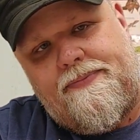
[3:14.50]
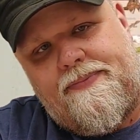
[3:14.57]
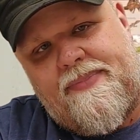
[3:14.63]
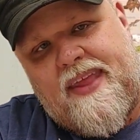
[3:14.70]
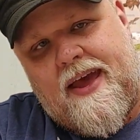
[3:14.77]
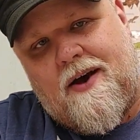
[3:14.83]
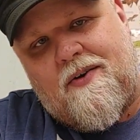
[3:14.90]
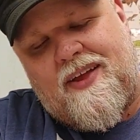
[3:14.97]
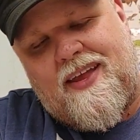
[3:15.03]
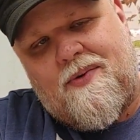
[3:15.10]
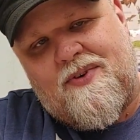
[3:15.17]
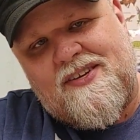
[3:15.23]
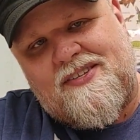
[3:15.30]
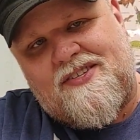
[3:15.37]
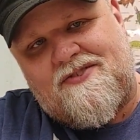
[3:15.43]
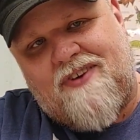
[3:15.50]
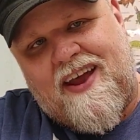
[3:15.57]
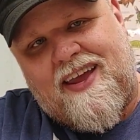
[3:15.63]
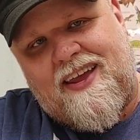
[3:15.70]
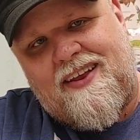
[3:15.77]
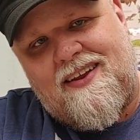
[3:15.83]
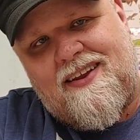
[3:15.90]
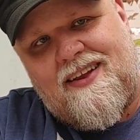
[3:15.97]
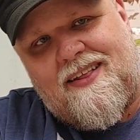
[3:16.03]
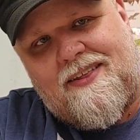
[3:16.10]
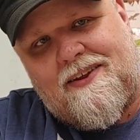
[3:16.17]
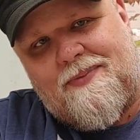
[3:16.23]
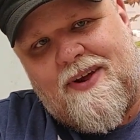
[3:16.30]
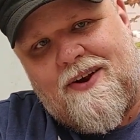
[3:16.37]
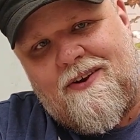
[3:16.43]
Now, he was striking a
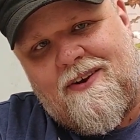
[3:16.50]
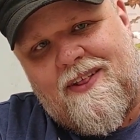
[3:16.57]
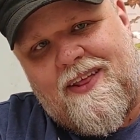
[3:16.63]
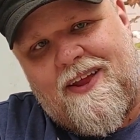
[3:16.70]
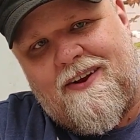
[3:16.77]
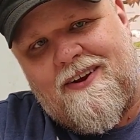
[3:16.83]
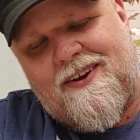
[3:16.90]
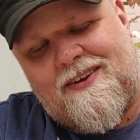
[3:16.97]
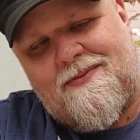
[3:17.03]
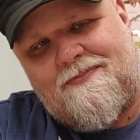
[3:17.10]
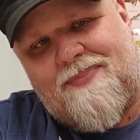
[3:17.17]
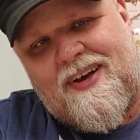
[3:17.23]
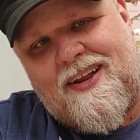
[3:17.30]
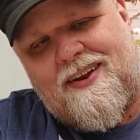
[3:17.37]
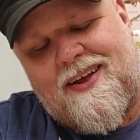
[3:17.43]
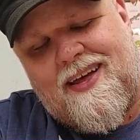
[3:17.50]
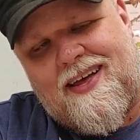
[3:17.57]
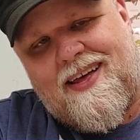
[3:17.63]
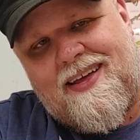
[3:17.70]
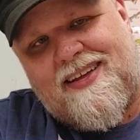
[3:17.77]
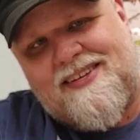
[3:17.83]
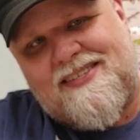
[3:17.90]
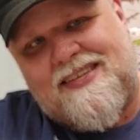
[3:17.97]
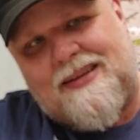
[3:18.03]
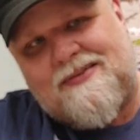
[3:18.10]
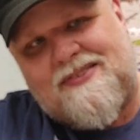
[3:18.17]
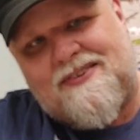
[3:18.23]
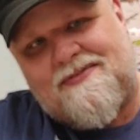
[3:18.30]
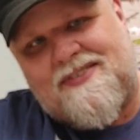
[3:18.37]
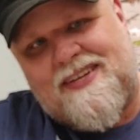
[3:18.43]
little bit earlier, but he
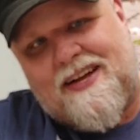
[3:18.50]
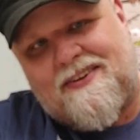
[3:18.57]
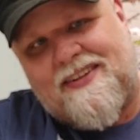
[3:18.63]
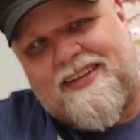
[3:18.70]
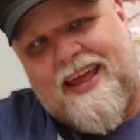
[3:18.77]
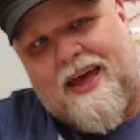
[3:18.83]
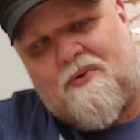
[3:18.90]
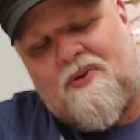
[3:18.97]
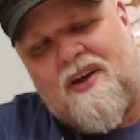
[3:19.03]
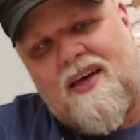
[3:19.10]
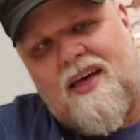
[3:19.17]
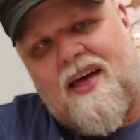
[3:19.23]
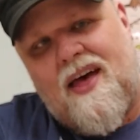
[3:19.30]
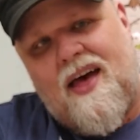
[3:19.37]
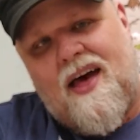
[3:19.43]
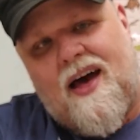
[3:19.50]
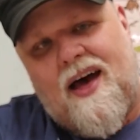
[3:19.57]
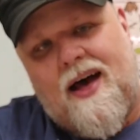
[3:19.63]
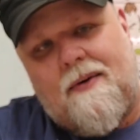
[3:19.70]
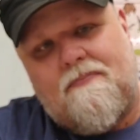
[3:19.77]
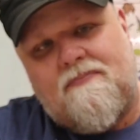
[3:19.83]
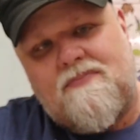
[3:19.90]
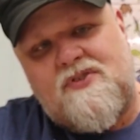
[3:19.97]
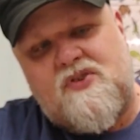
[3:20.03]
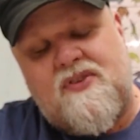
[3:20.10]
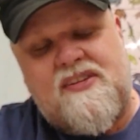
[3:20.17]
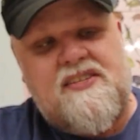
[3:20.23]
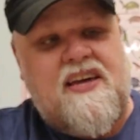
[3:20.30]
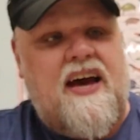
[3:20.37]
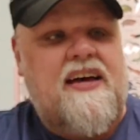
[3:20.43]
seems to have settled down. So
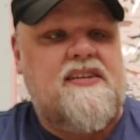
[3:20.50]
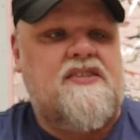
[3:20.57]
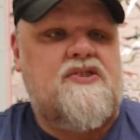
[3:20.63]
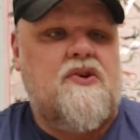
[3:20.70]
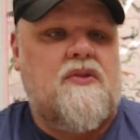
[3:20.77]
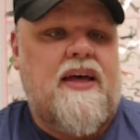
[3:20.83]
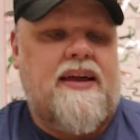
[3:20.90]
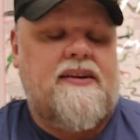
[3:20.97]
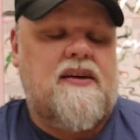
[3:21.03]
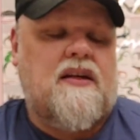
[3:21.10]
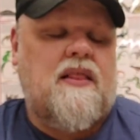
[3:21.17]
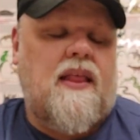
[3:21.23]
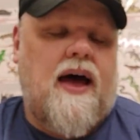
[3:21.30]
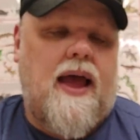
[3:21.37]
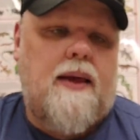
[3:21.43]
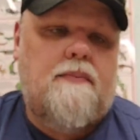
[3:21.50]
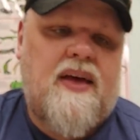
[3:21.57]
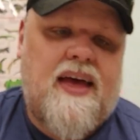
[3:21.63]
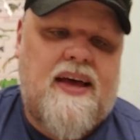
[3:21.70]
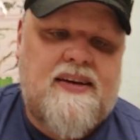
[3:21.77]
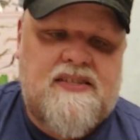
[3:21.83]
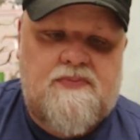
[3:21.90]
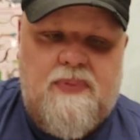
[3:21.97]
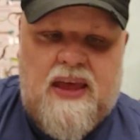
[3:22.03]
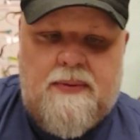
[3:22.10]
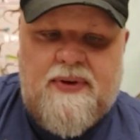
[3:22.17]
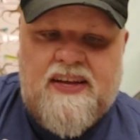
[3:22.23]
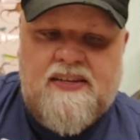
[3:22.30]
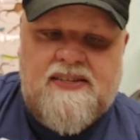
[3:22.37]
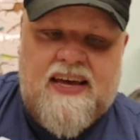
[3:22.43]
these guys do like to climb as
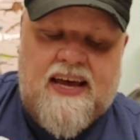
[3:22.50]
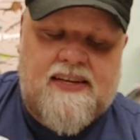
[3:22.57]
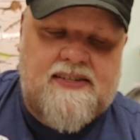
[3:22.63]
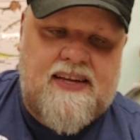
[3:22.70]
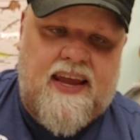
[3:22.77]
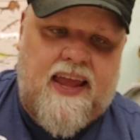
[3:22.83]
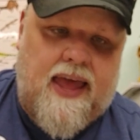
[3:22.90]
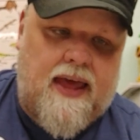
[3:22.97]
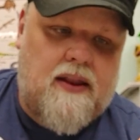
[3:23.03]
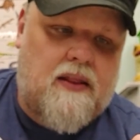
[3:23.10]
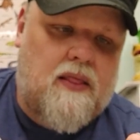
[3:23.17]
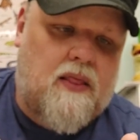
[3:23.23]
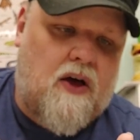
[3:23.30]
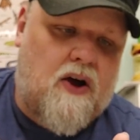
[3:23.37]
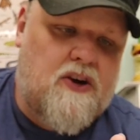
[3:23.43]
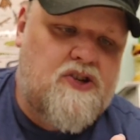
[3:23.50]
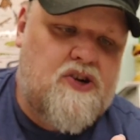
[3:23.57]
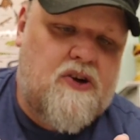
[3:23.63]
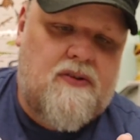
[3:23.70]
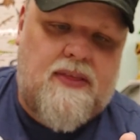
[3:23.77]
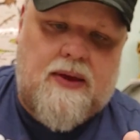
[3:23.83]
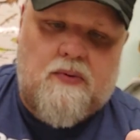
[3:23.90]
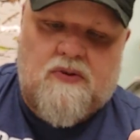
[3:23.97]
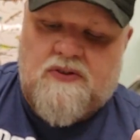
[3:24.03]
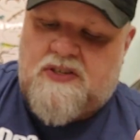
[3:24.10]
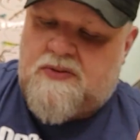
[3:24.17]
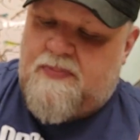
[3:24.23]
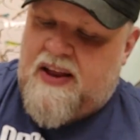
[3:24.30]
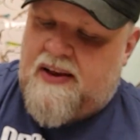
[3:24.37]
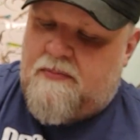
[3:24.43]
babies. As they get larger, they will
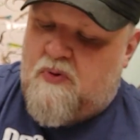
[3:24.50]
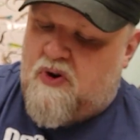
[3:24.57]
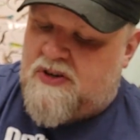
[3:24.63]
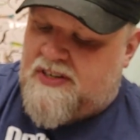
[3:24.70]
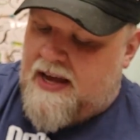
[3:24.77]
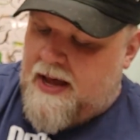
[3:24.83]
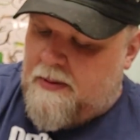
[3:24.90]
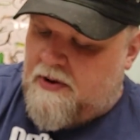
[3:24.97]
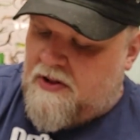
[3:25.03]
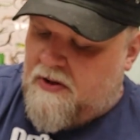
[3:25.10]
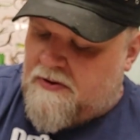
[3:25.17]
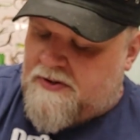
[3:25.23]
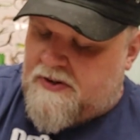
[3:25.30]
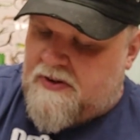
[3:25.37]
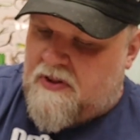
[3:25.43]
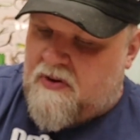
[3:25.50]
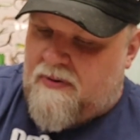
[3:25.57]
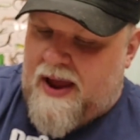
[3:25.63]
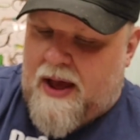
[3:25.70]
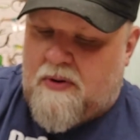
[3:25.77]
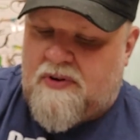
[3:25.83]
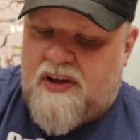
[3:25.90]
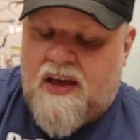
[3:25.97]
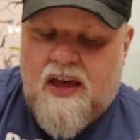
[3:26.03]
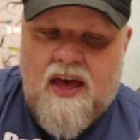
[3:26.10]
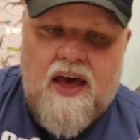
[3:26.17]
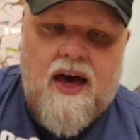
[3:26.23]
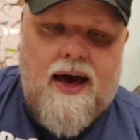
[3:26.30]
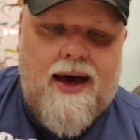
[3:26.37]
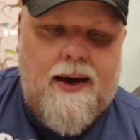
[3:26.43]
spend more time closer to the ground.
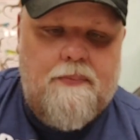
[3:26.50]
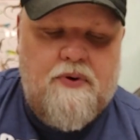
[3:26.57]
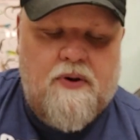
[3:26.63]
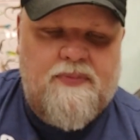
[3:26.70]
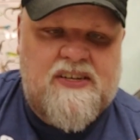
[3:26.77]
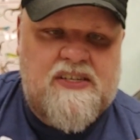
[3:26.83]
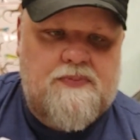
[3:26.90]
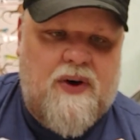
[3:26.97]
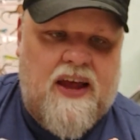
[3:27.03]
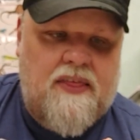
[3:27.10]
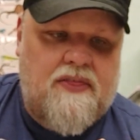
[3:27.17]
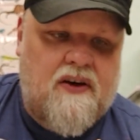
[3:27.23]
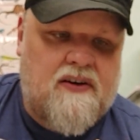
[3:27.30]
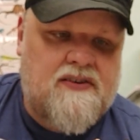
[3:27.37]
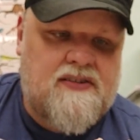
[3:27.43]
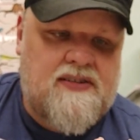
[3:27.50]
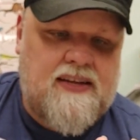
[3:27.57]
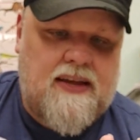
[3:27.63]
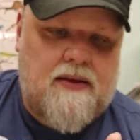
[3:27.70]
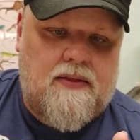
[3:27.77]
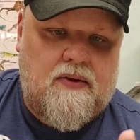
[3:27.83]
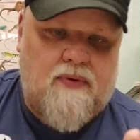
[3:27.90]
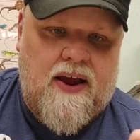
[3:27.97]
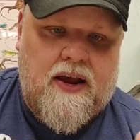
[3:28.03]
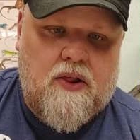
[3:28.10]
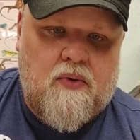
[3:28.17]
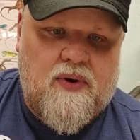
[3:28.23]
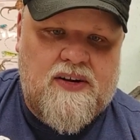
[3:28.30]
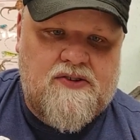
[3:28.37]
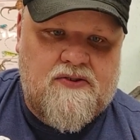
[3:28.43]
Burmese pythons, the
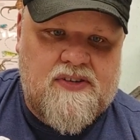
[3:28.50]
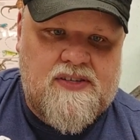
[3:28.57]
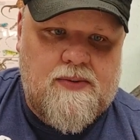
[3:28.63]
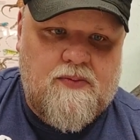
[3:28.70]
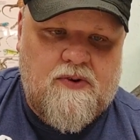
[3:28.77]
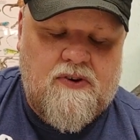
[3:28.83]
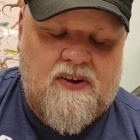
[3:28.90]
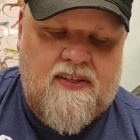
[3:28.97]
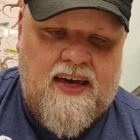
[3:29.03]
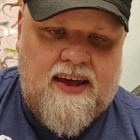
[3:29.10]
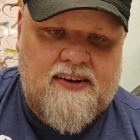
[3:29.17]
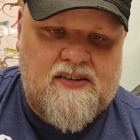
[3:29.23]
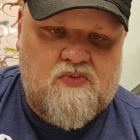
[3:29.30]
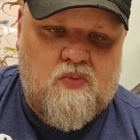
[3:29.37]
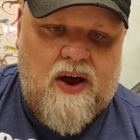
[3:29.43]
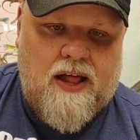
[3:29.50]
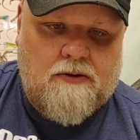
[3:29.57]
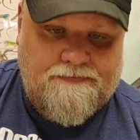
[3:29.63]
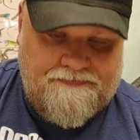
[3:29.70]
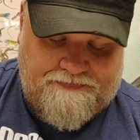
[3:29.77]
regular ones, are similar to that as well.